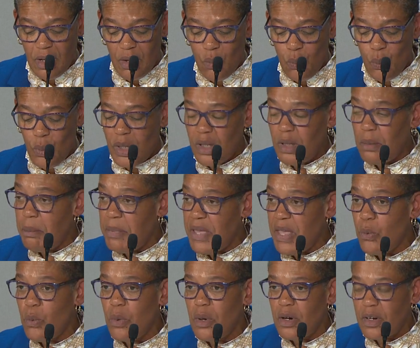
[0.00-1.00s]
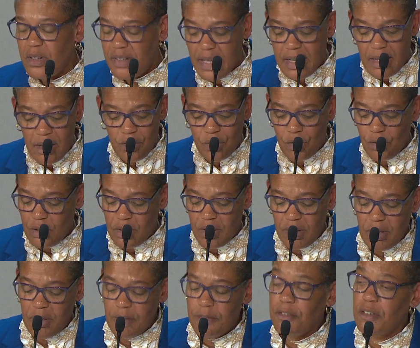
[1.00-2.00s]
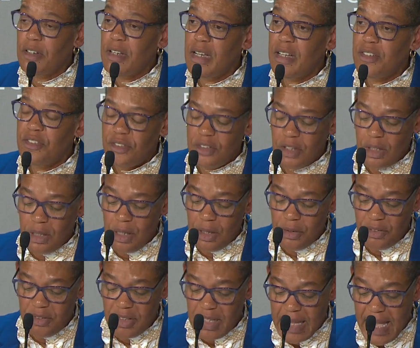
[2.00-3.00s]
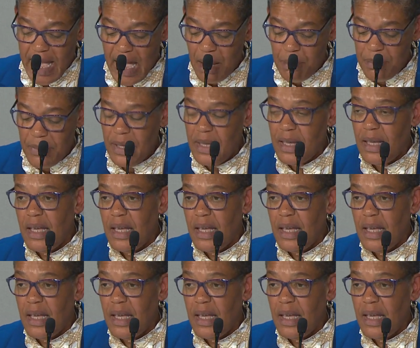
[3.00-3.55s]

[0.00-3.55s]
will be work that is critical for us to close the gap.